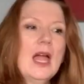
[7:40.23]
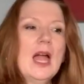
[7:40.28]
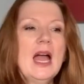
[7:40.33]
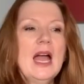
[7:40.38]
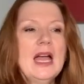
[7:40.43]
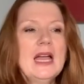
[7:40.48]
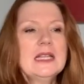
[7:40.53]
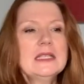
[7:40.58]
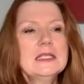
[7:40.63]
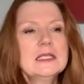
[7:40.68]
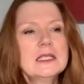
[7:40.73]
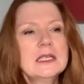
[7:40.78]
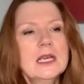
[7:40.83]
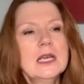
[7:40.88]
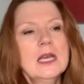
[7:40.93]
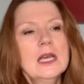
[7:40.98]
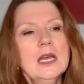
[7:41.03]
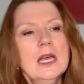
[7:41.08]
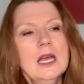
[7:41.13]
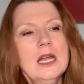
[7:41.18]
And
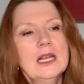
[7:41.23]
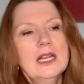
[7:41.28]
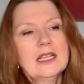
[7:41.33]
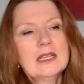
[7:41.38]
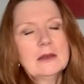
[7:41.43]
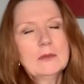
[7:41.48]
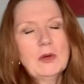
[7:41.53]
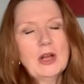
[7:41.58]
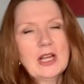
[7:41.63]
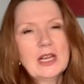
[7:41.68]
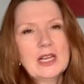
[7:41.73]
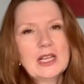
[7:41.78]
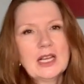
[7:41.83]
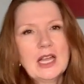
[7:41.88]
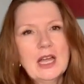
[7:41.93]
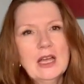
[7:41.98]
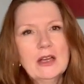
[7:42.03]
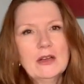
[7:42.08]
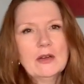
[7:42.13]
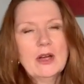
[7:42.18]
a little while
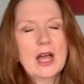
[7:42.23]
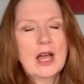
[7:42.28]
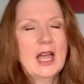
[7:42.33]
ago,